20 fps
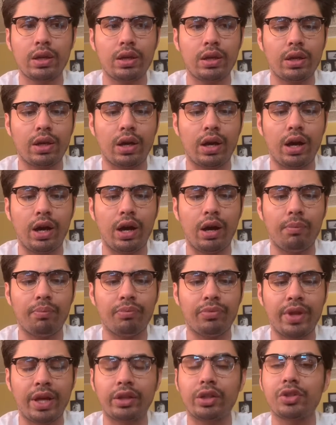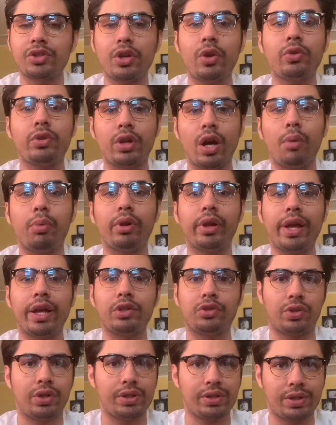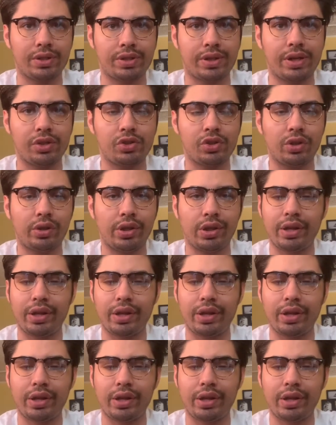That there's no double entries essentially.